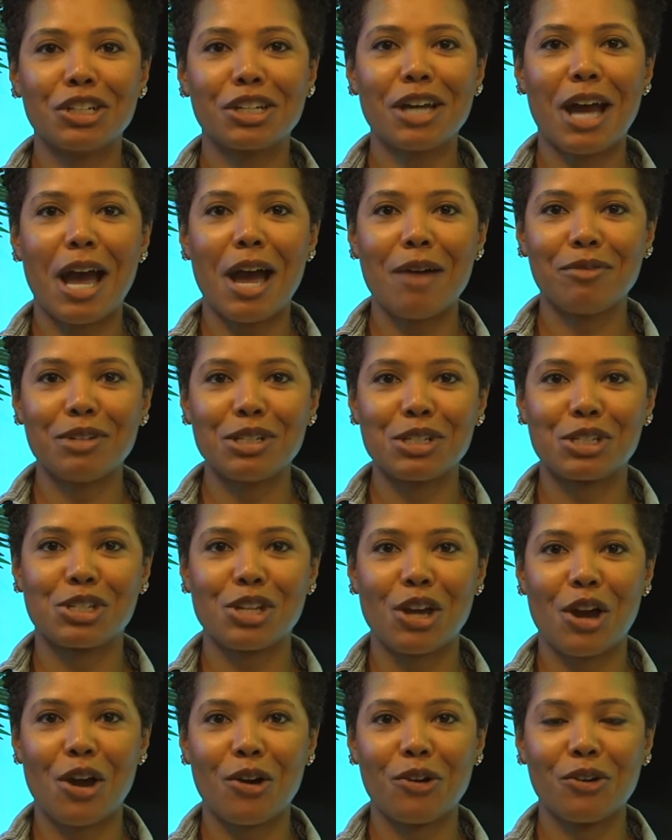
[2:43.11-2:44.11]
comedy
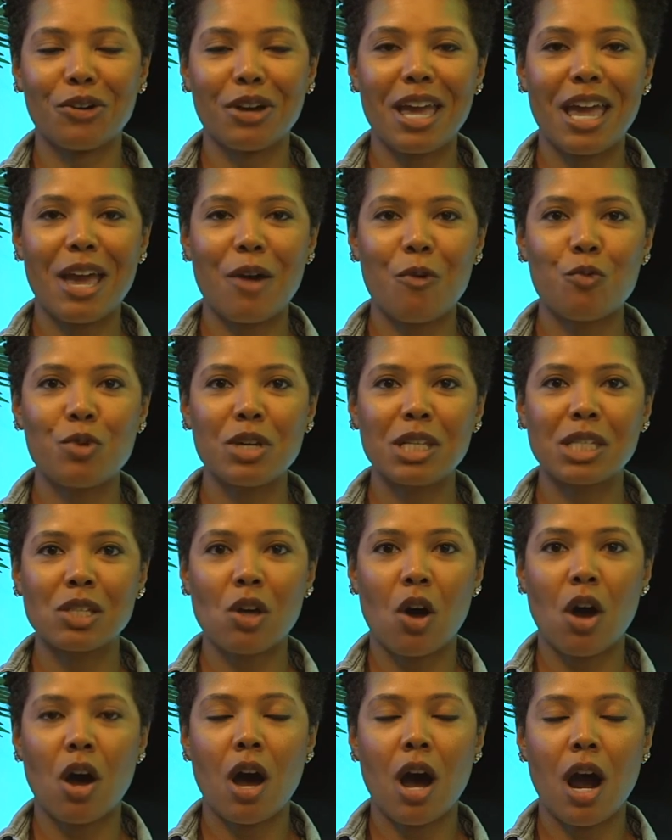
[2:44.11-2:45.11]
show, and we
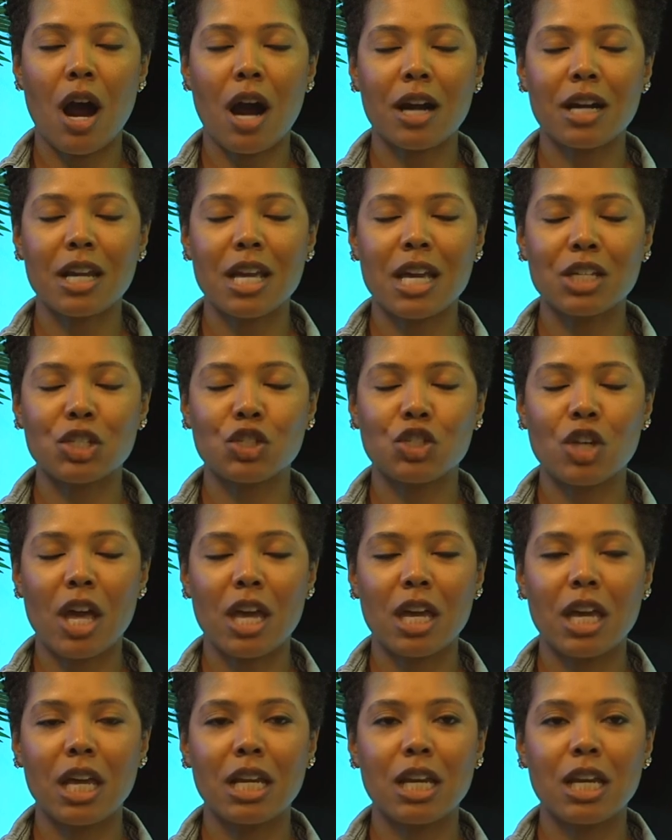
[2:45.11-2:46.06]
saw Arnaz J,